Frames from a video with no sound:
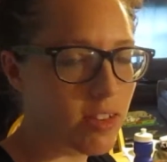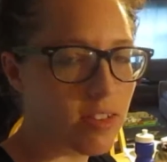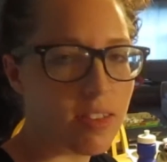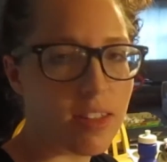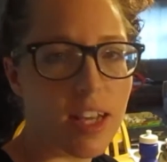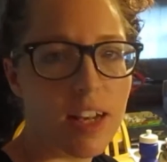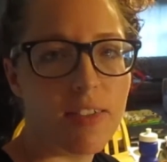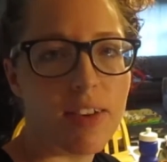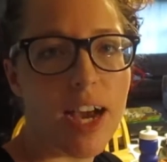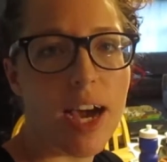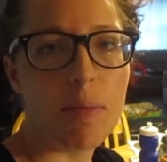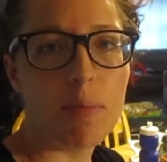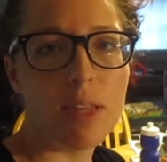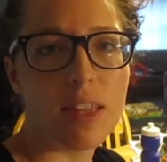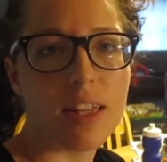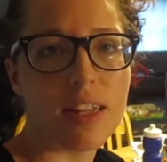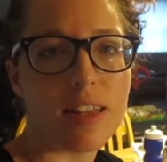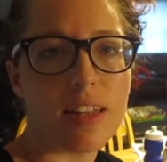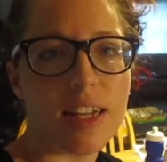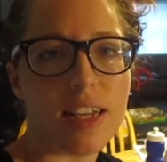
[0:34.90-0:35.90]
just kind of happy
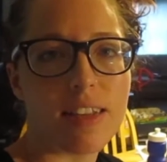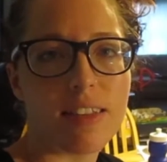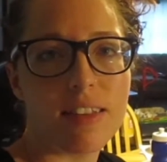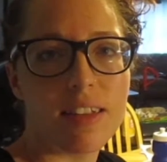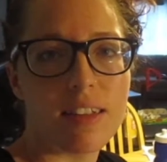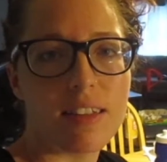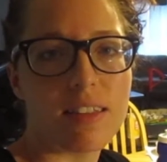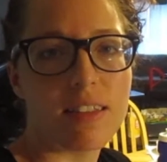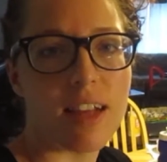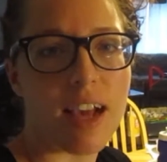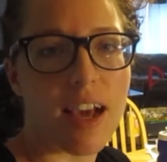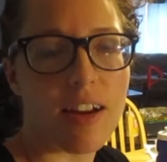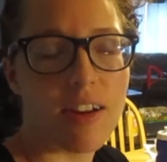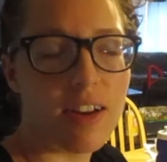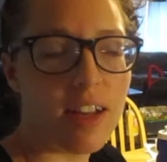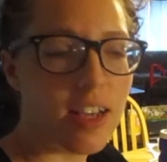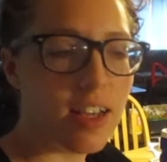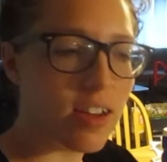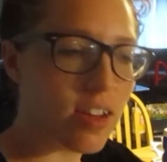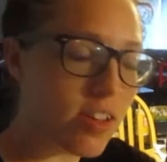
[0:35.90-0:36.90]
that the next day's
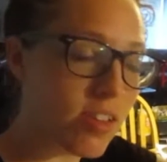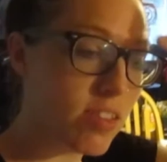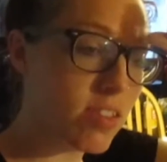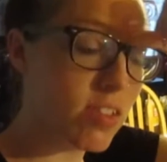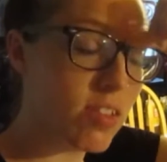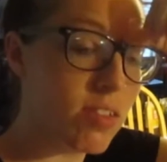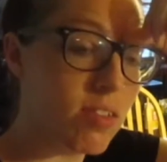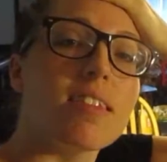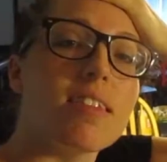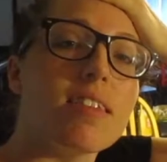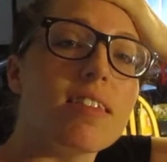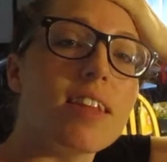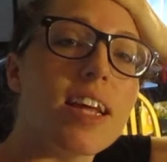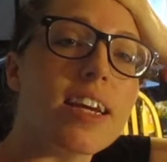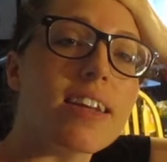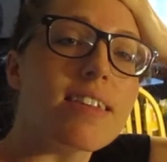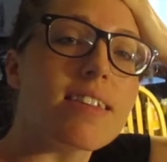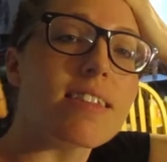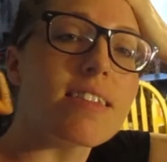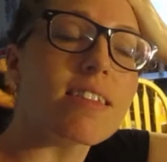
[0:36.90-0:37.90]
Saturday also.
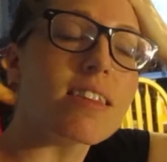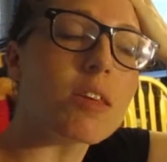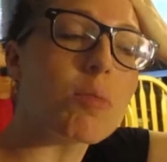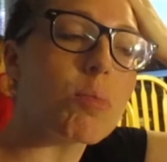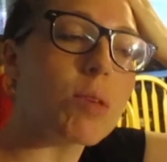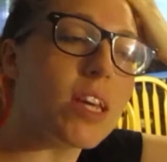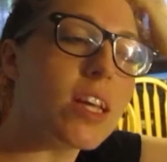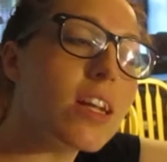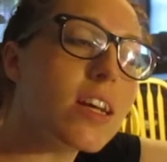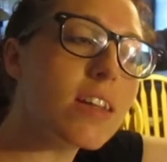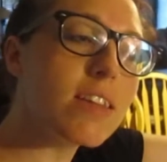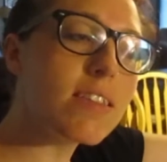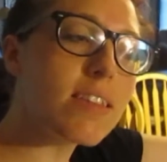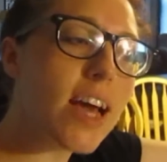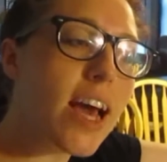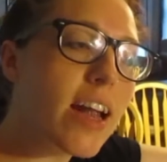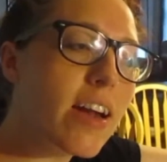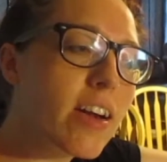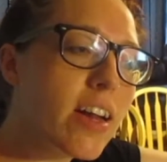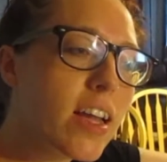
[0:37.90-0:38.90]
Like to sleep in on
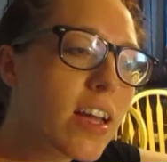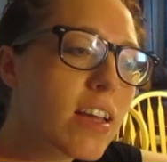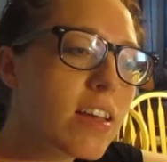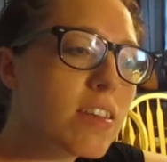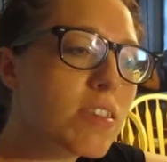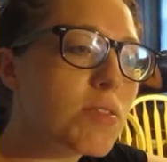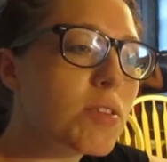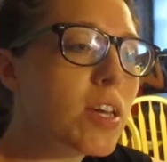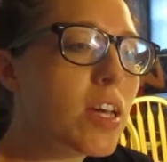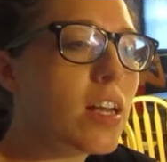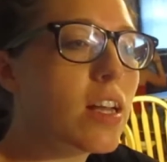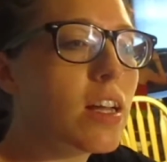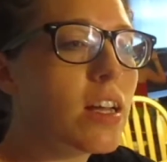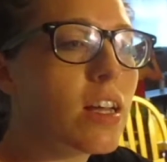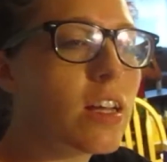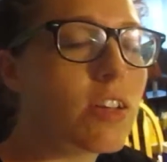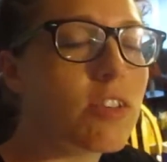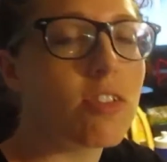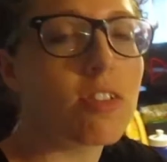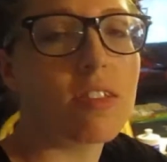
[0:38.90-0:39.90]
Saturdays,
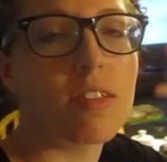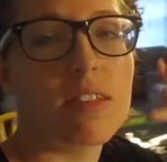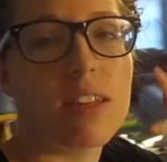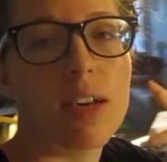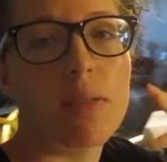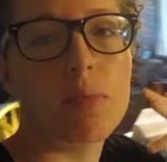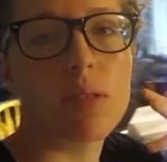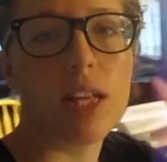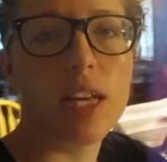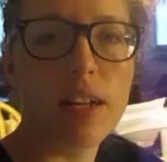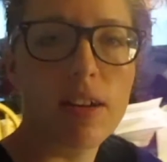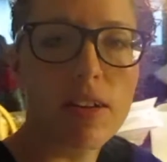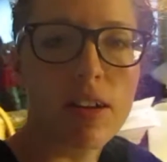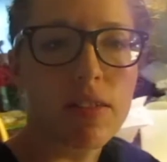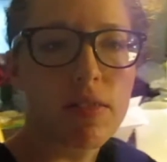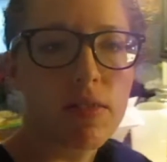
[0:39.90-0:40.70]
kind of usually stay up later on